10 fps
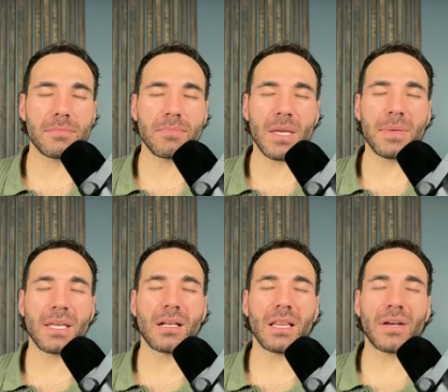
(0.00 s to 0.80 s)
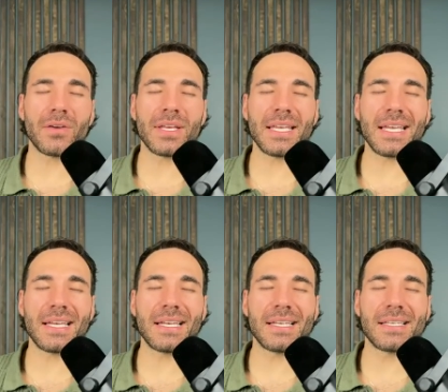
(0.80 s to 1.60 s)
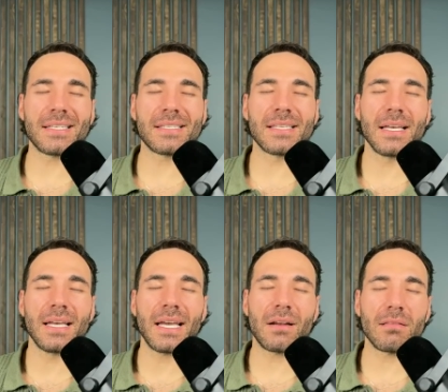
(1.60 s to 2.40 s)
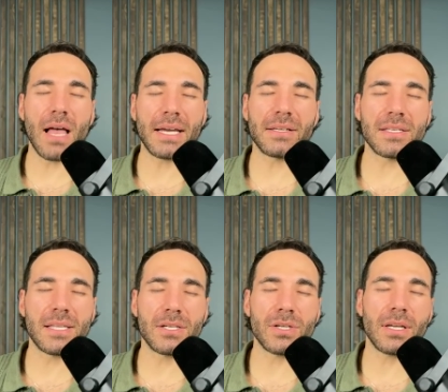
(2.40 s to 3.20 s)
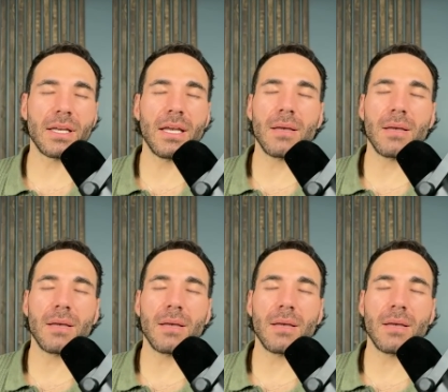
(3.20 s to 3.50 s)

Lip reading: Maybe clarity is an aligned decision.